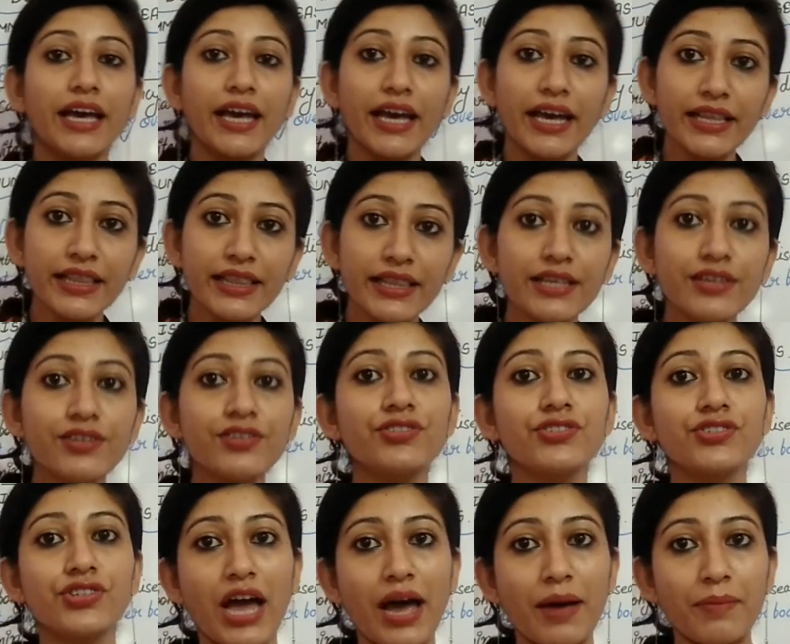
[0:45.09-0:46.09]
In
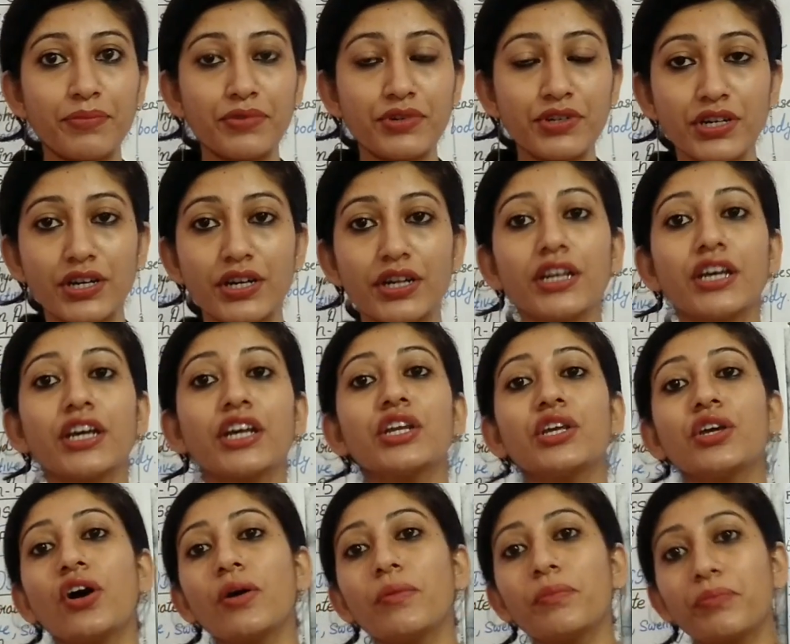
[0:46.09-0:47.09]
this chapter, in
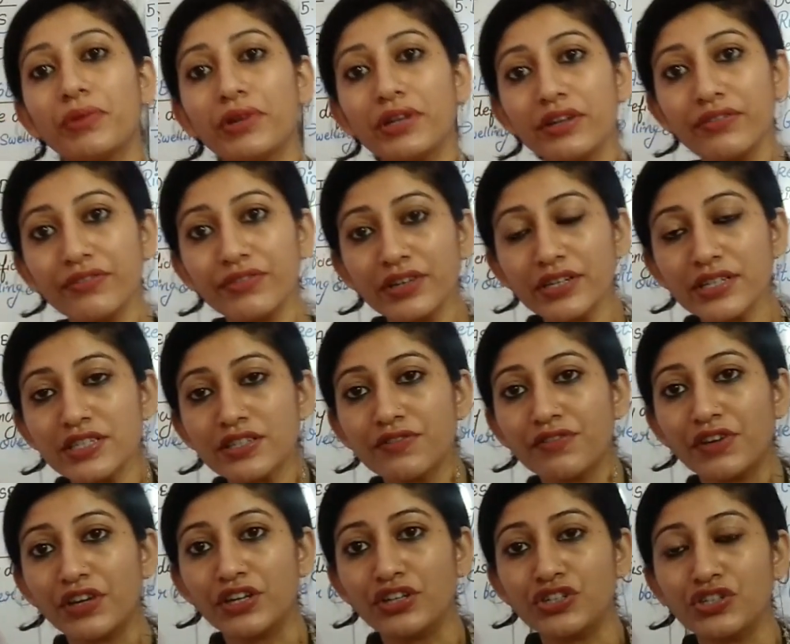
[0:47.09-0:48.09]
your previous
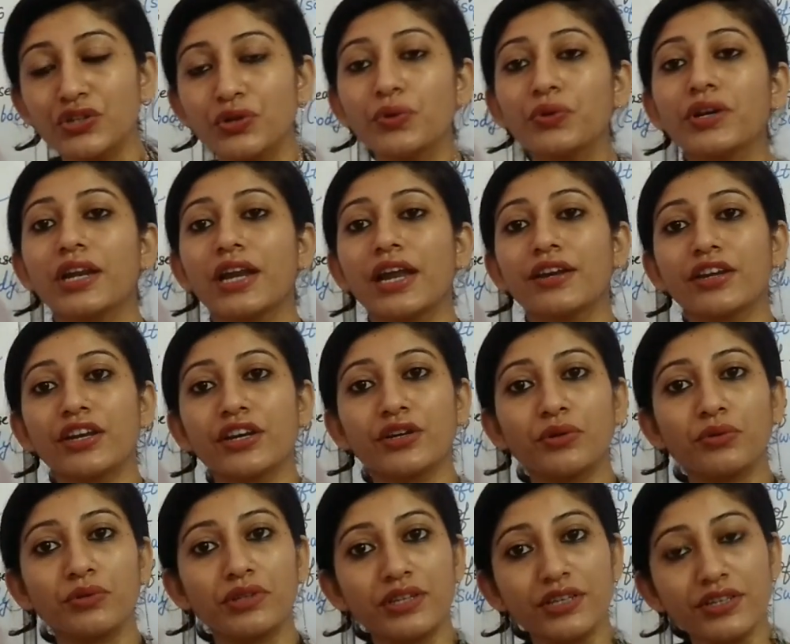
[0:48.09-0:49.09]
video
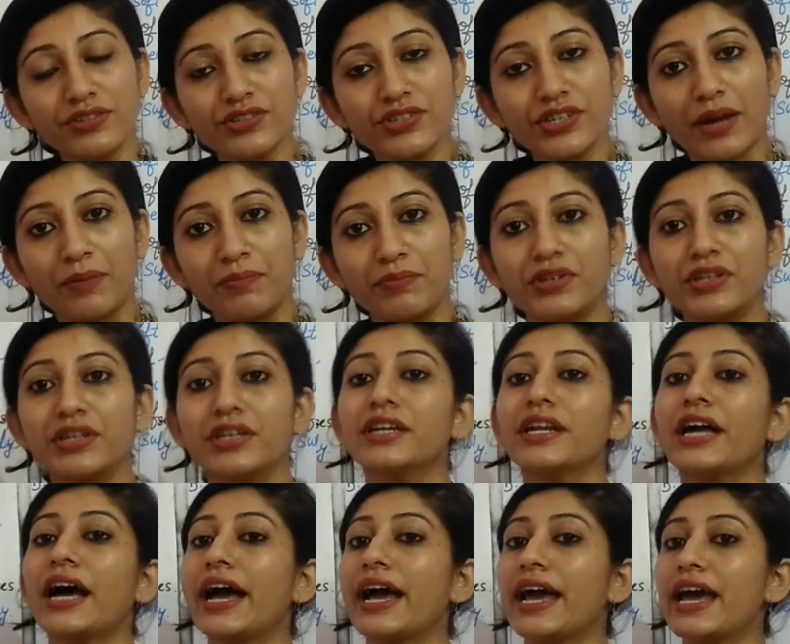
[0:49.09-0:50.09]
related to this
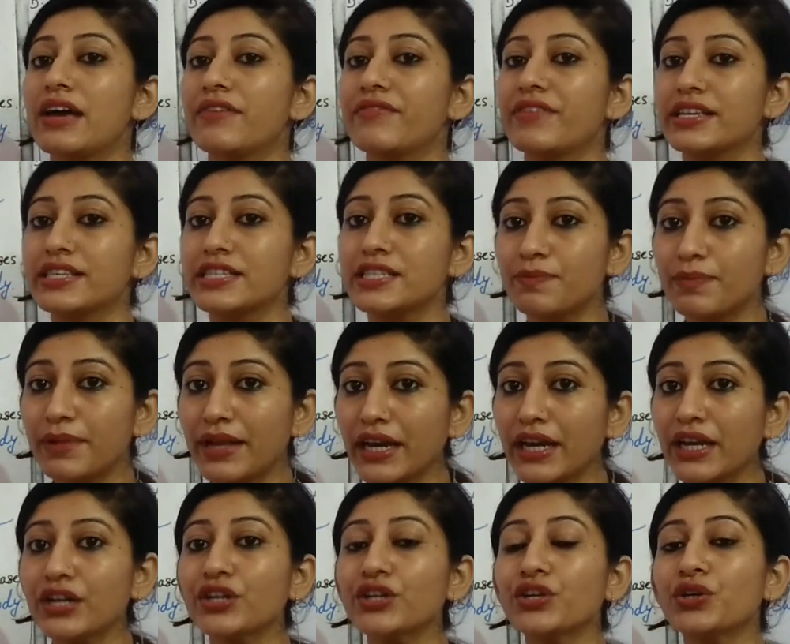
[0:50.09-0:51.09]
chapter, I have
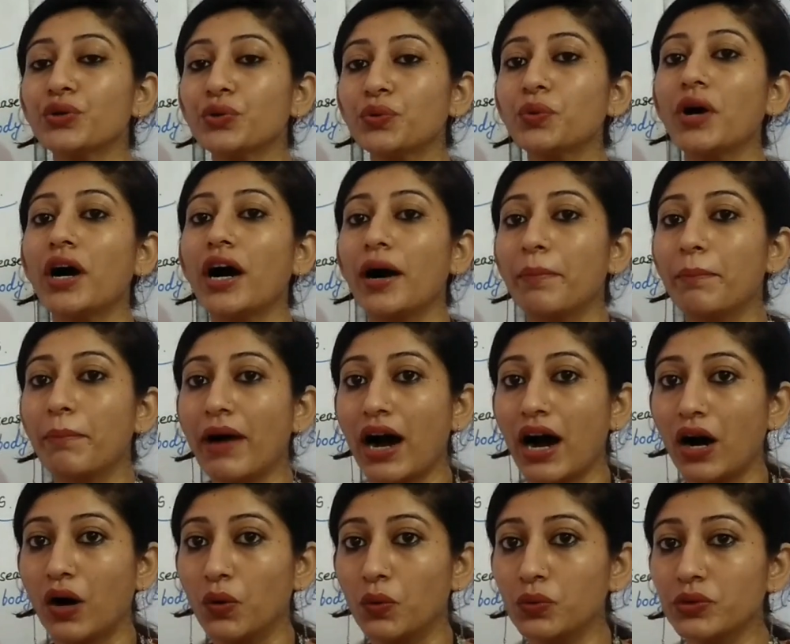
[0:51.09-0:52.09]
explained to you
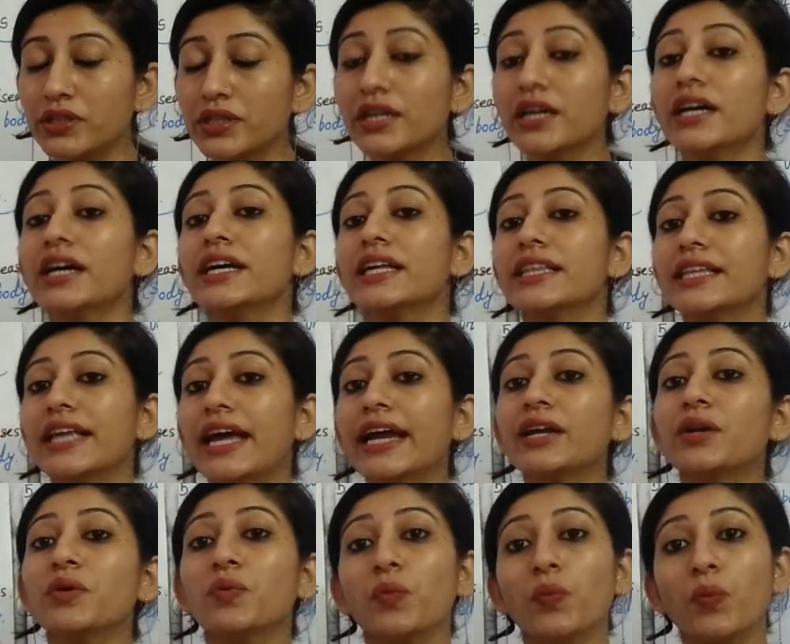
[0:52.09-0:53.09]
about
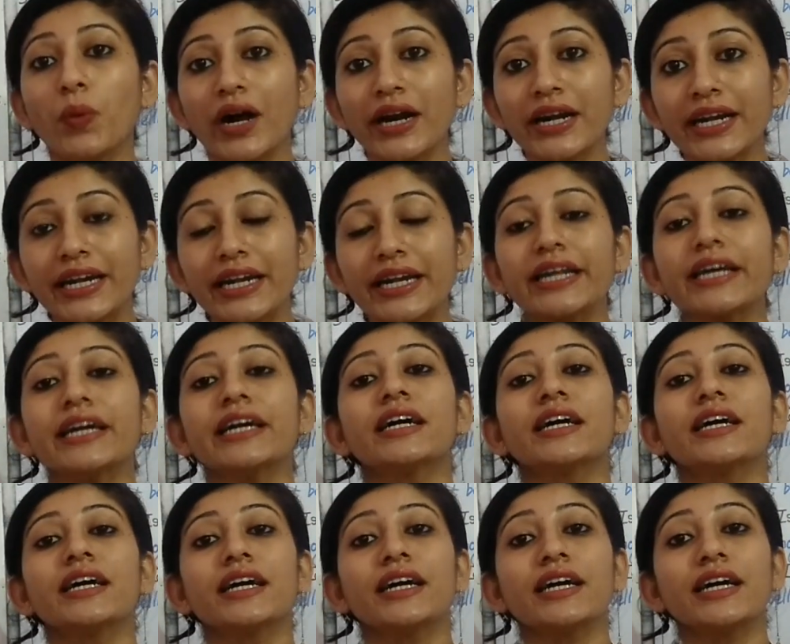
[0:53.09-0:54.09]
that what
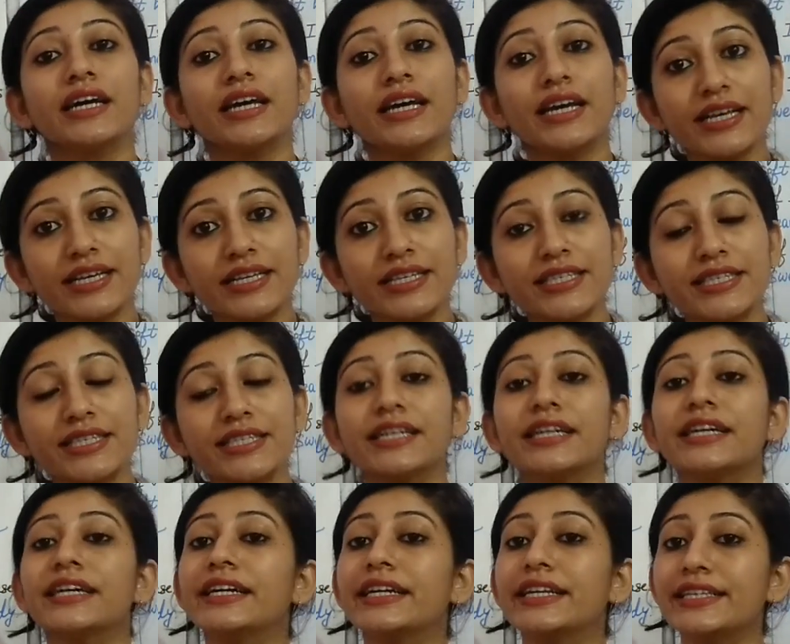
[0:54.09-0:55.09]

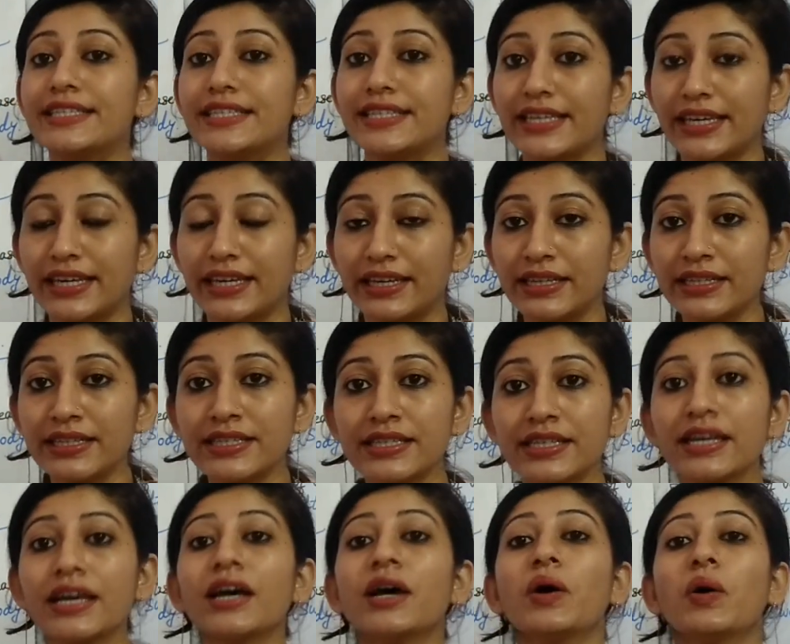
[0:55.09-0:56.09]
is
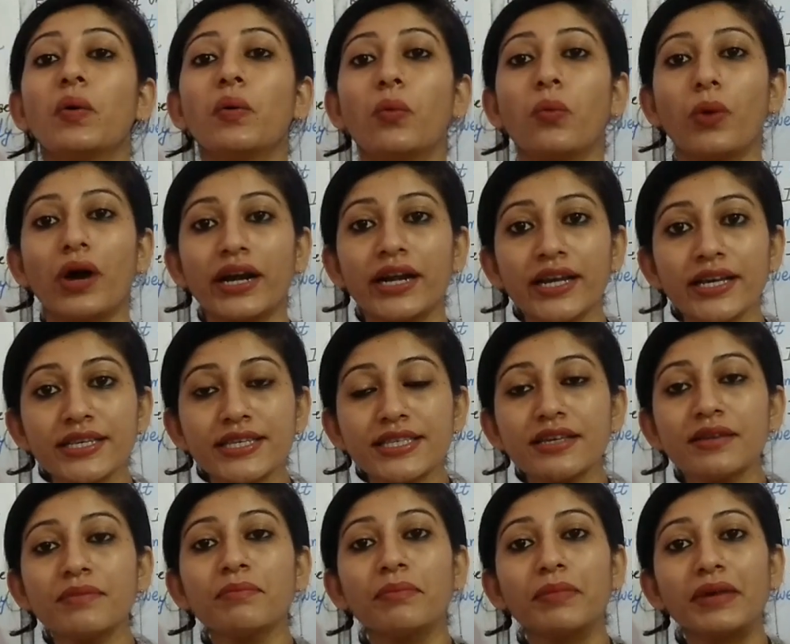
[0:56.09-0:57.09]
disease, what is
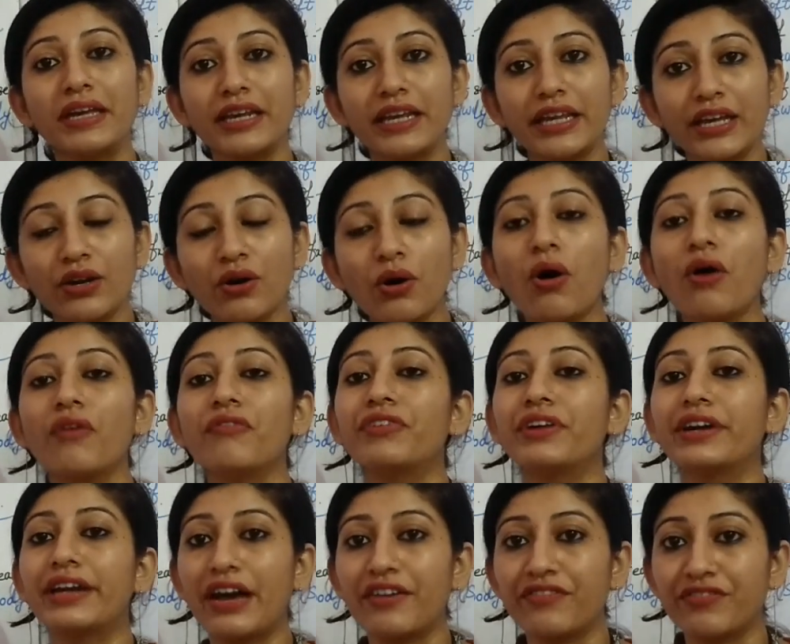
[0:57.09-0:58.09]
the meaning
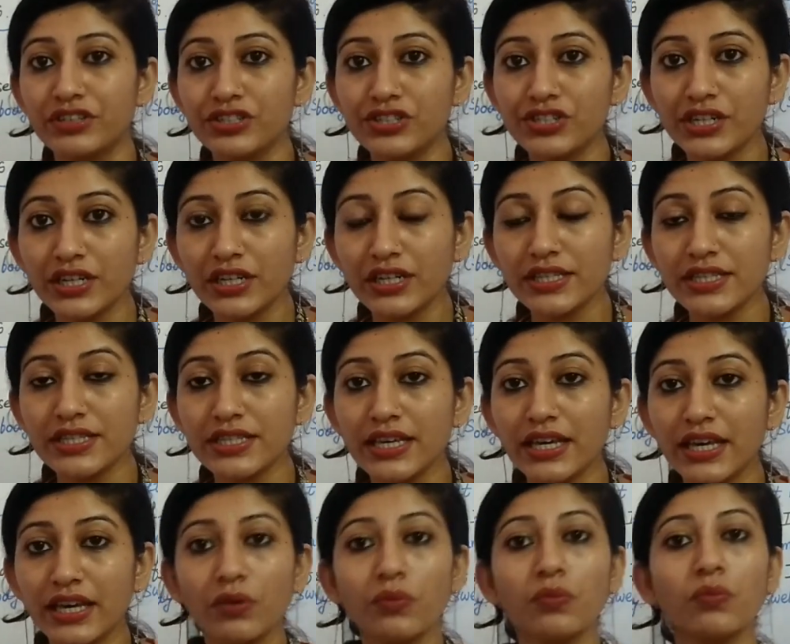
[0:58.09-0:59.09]
of
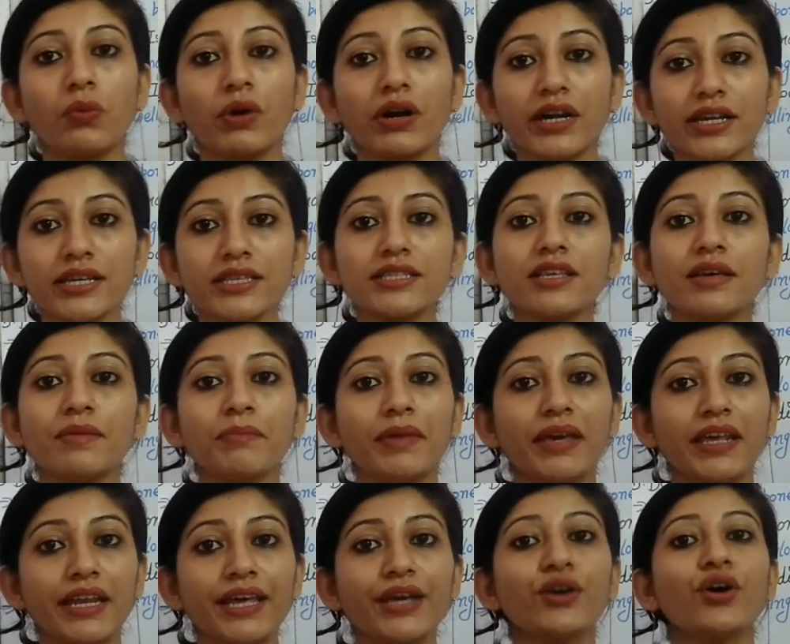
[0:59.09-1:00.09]
deficiency, what is the
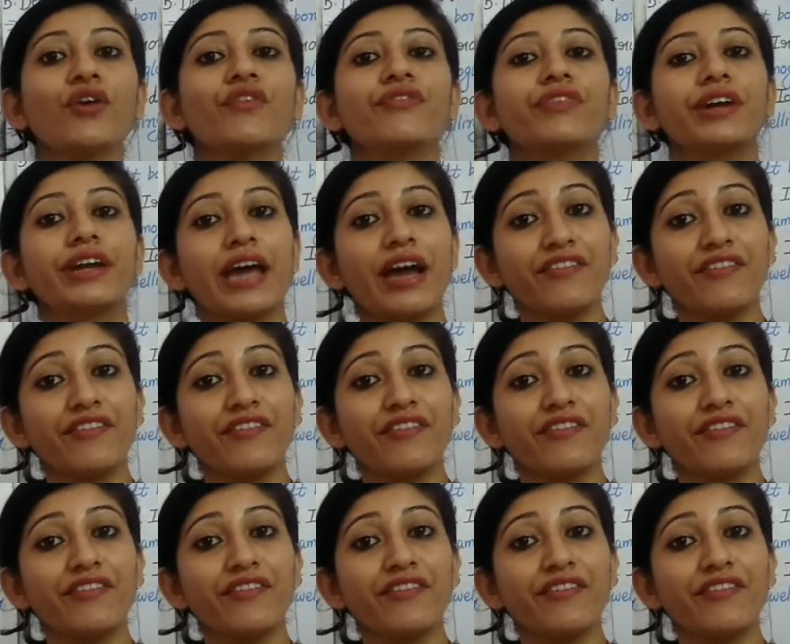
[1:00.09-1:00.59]
meaning of